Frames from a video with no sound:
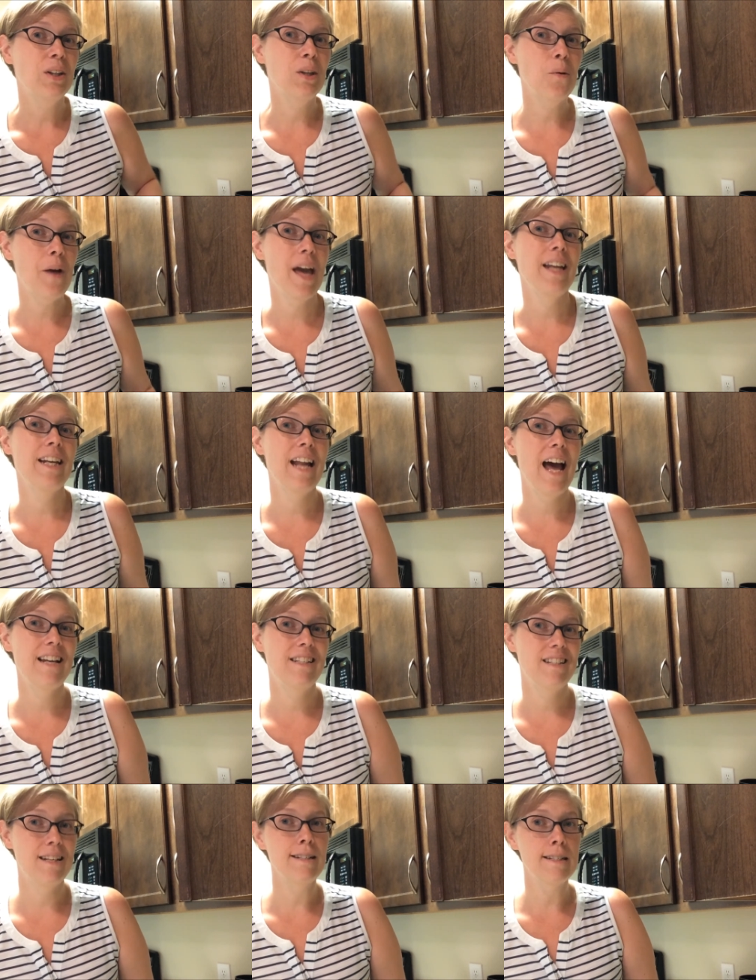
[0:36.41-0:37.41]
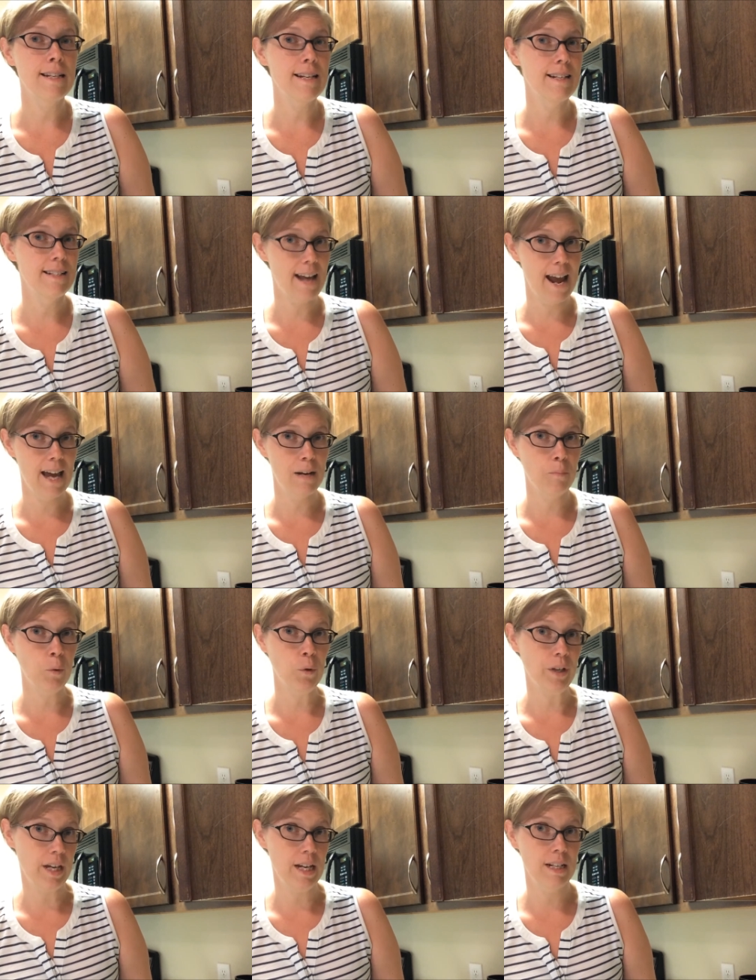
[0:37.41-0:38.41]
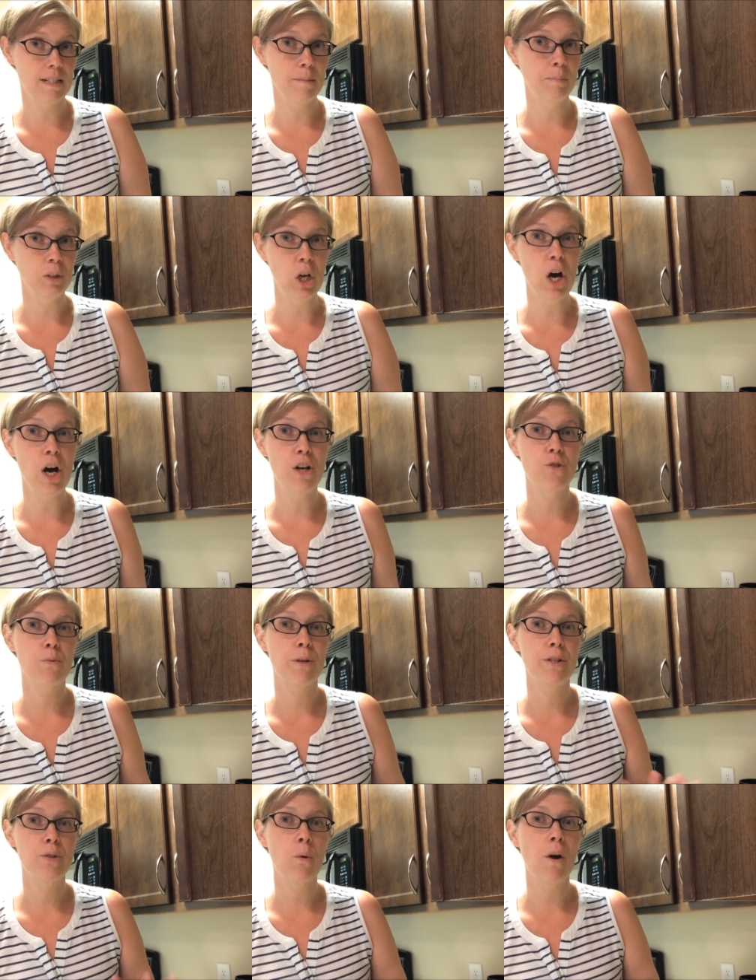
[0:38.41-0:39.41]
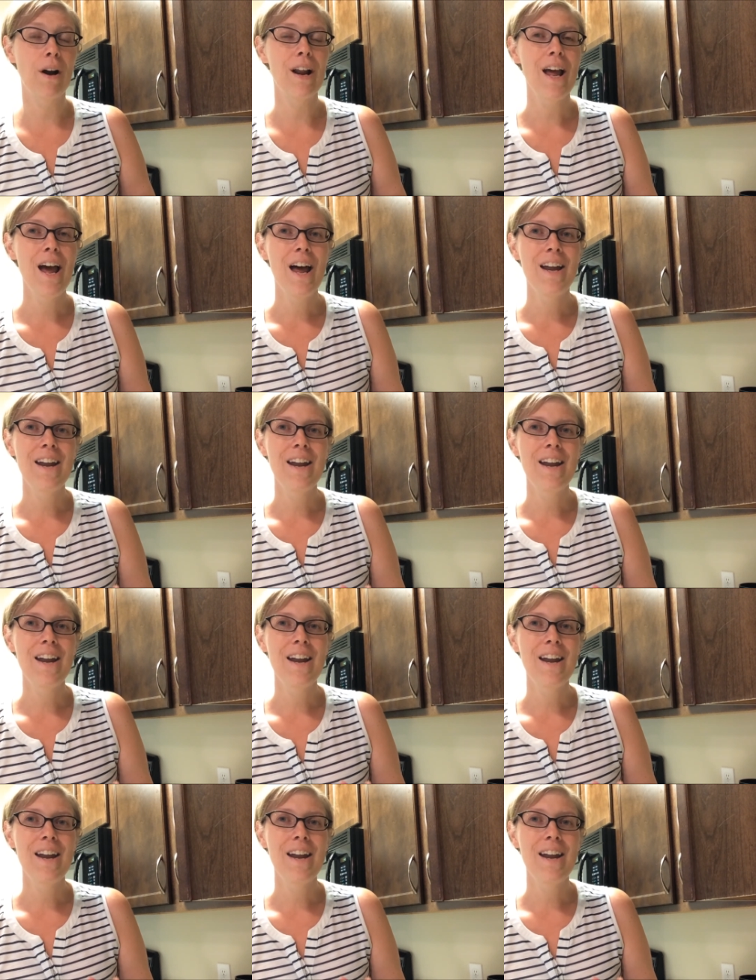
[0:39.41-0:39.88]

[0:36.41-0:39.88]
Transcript: located at Disney's Animal Kingdom Lodge Resort.